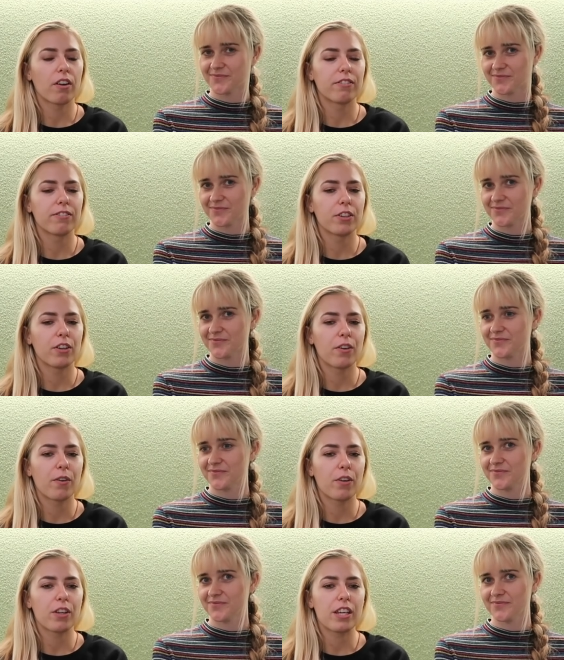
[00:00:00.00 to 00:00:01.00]
Speaker 1: of
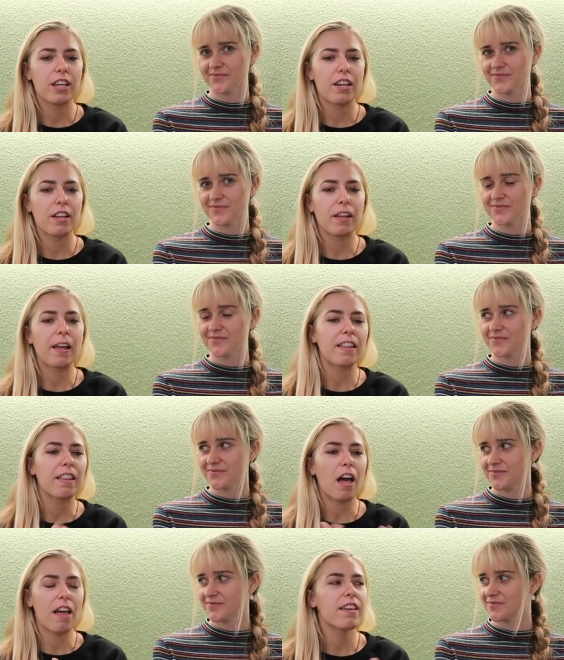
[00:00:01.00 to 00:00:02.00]

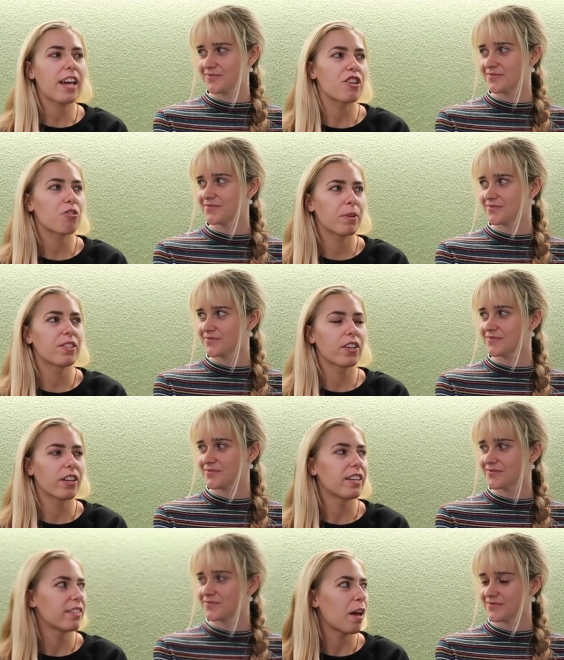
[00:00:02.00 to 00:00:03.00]
I think entropy is a
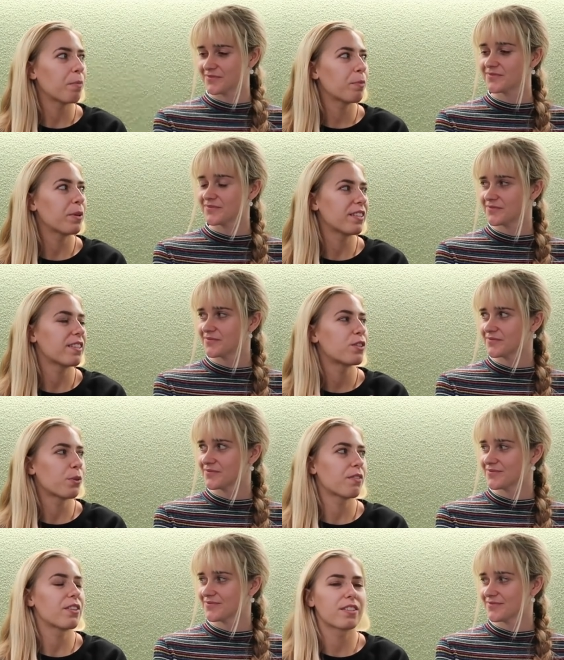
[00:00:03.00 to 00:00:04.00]
good example because it's
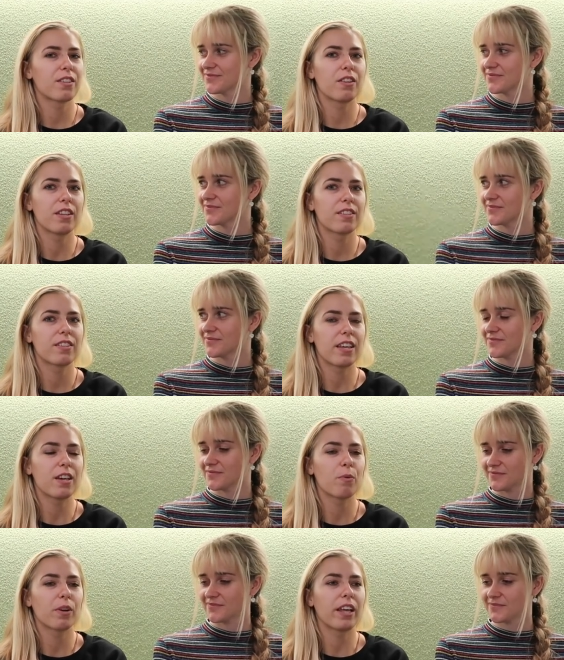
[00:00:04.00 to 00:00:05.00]
sort of this this
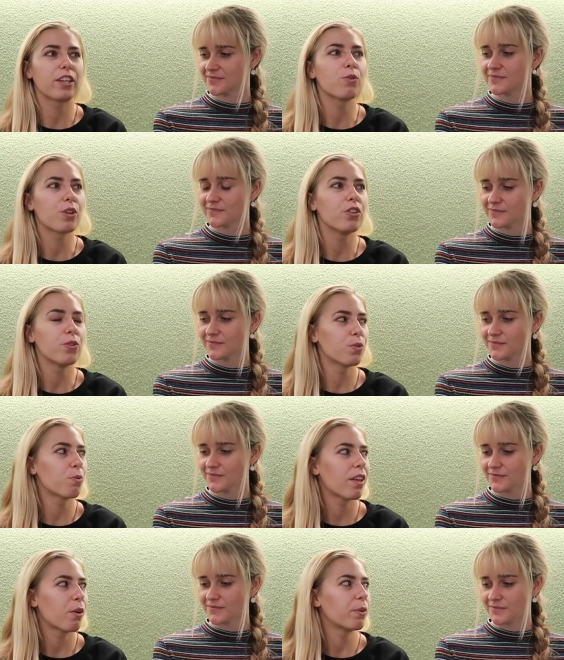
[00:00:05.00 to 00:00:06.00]
thing where like you can use
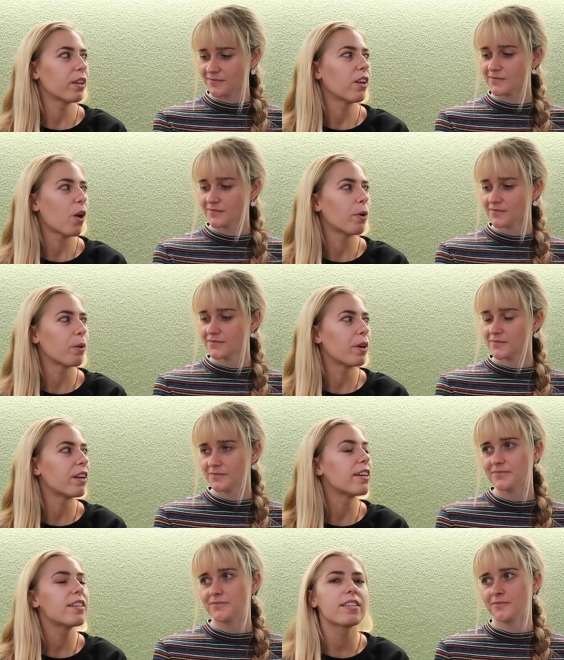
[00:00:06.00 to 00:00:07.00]
without really knowing what
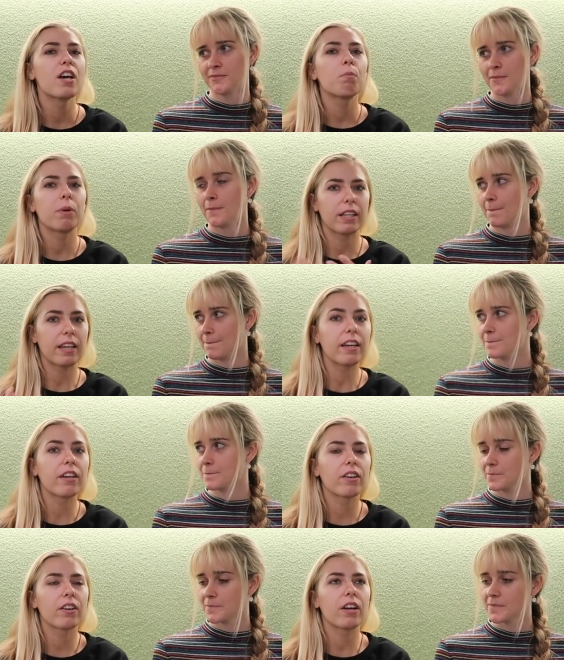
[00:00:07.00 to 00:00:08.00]
it is, mm-hmm. But
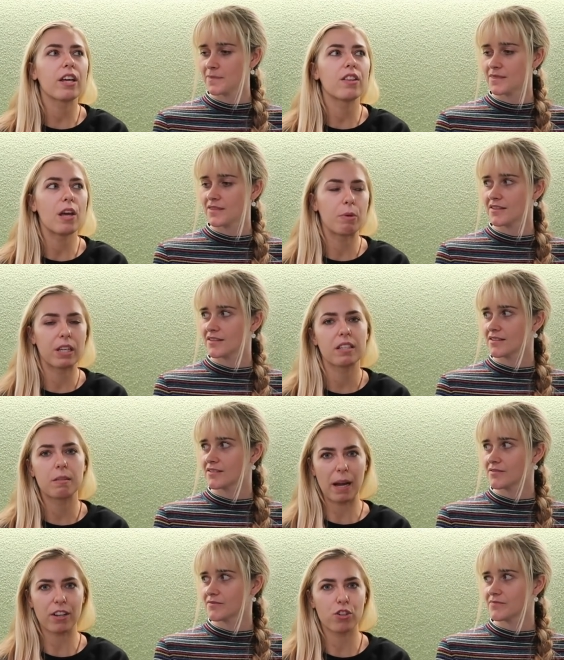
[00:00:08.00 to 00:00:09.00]
here they would
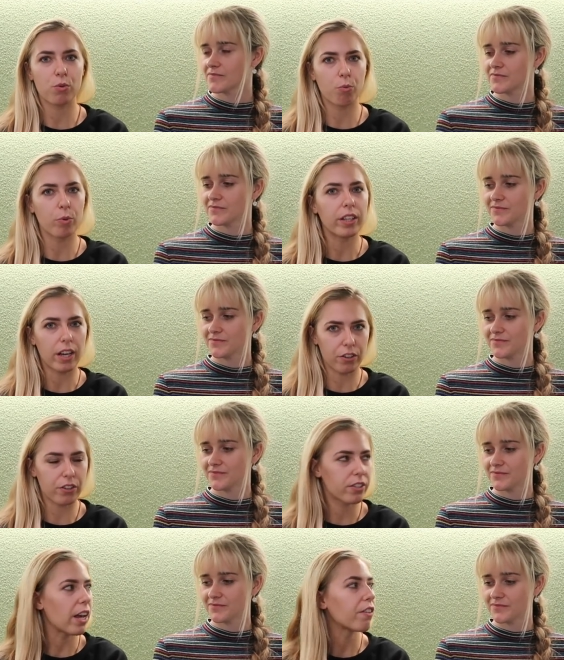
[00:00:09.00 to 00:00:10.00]
expect you to really
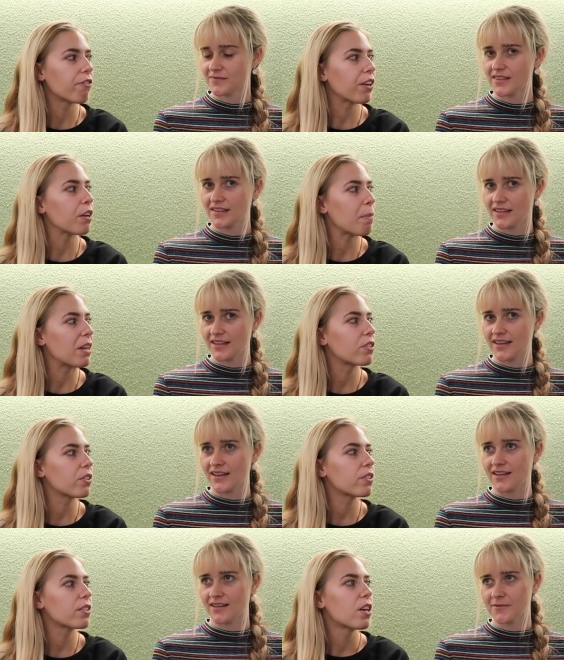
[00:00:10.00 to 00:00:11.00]
understand the
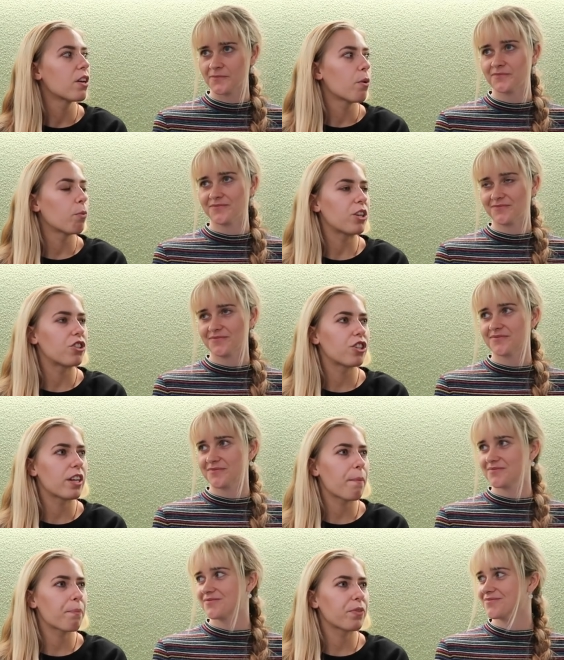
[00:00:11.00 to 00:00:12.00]
fundamentals, yeah. which
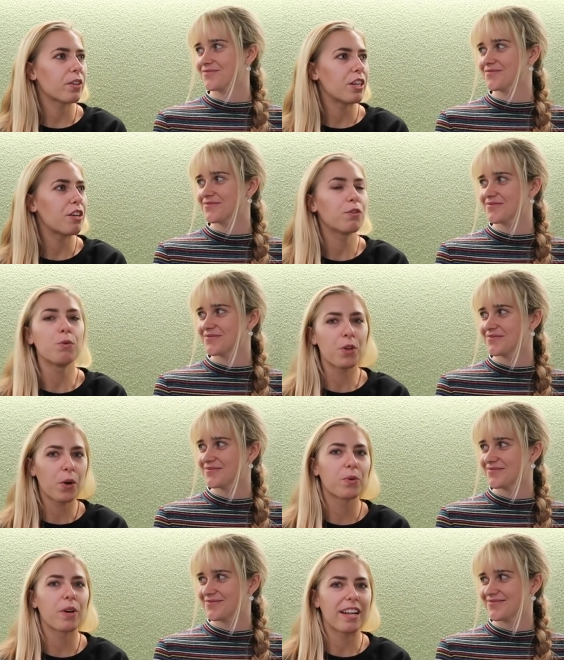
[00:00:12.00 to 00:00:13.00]
if you
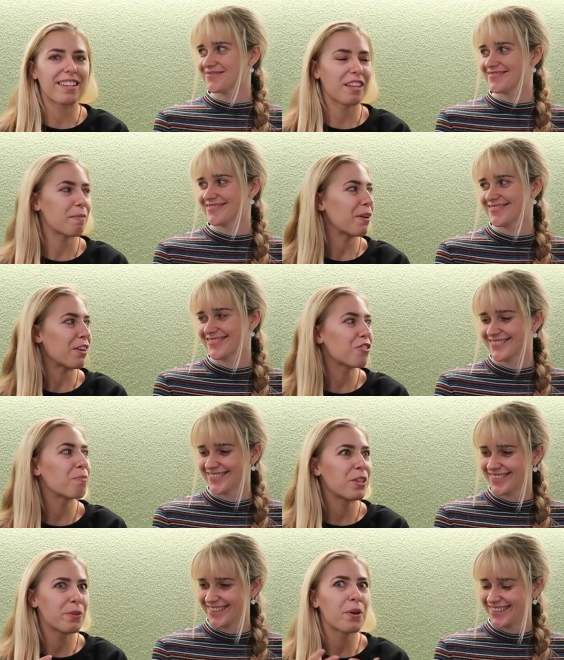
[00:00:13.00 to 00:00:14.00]
know anything about
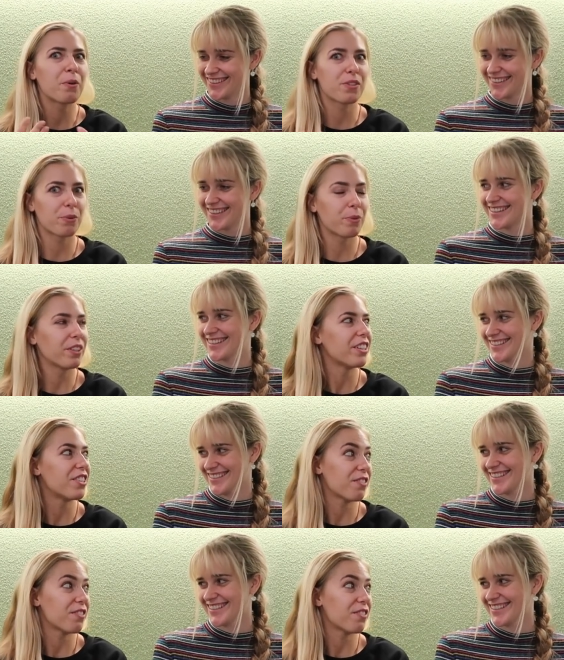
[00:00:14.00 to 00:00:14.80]
entropy, you know it's a really